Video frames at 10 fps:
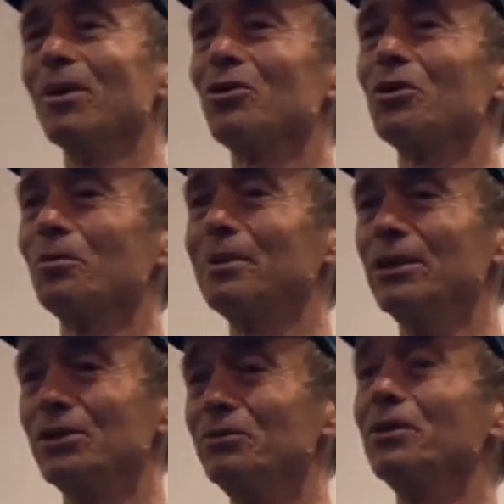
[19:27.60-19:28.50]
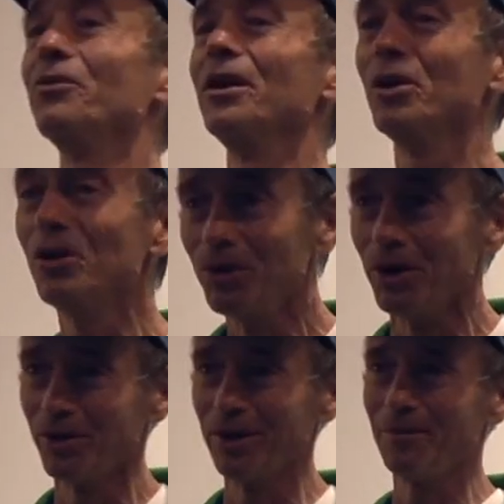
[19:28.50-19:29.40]
by such a place, even if they could
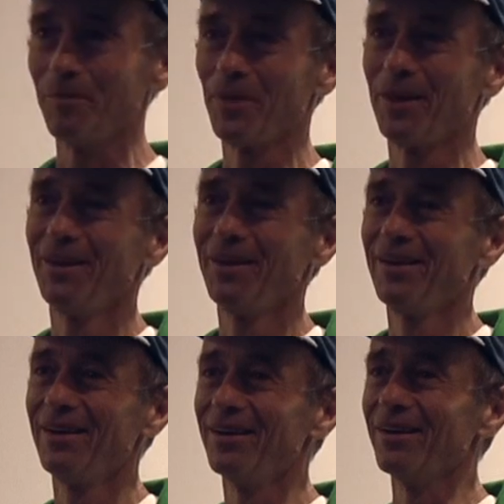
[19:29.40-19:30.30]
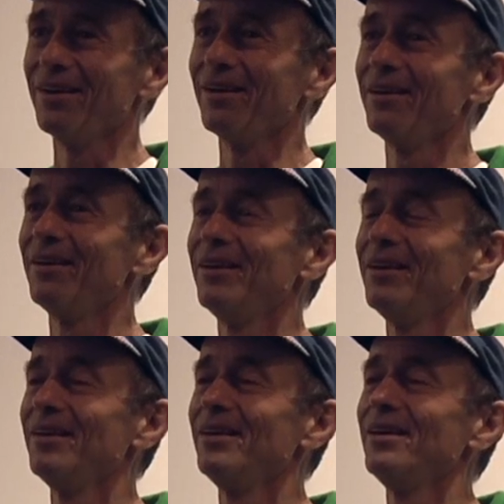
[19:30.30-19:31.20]
go there.
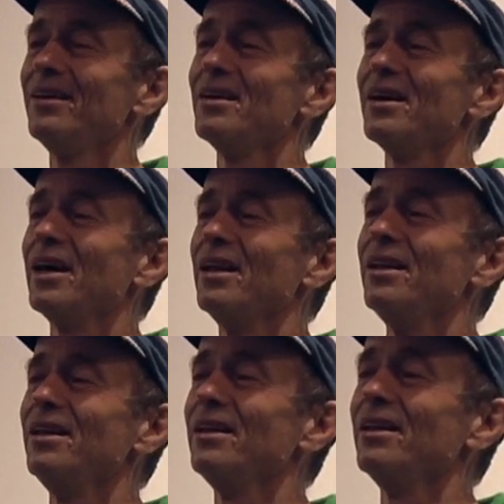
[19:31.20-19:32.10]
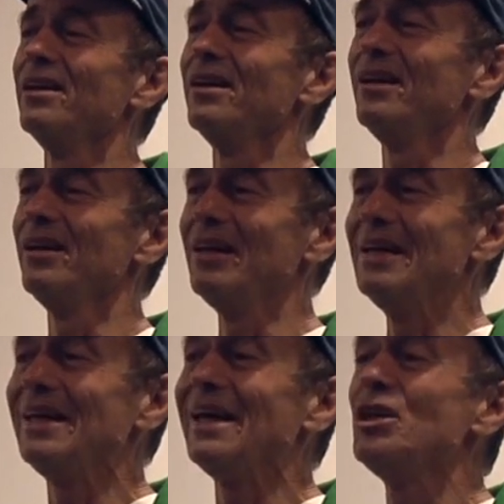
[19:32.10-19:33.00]
And
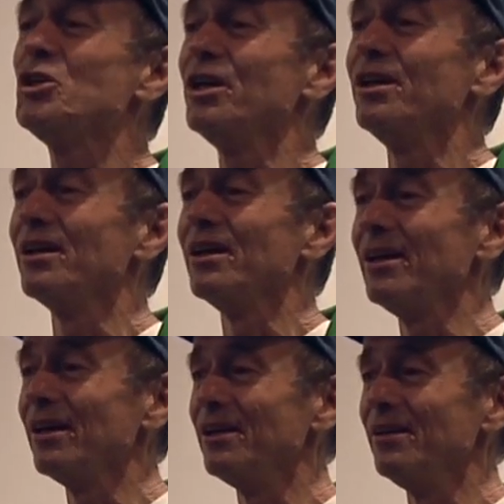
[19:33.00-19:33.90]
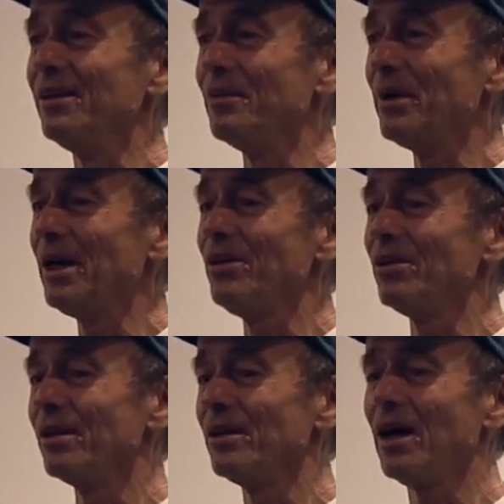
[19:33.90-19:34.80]
engaging in a debate,
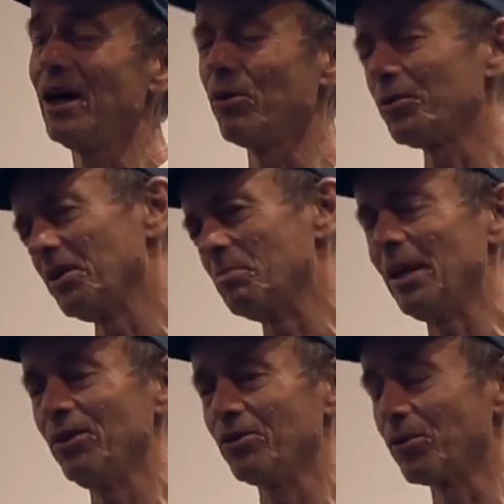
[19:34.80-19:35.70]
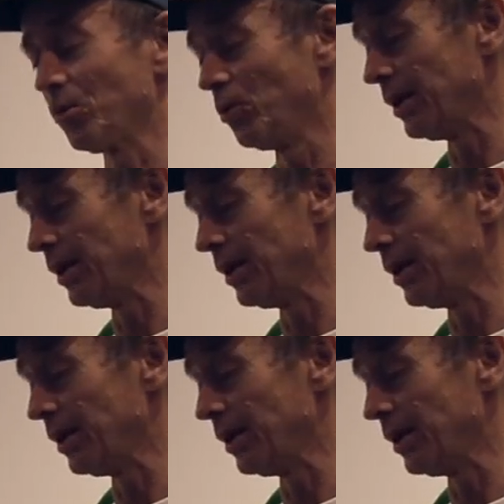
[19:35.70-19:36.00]
in a dialogue, a debate is the wrong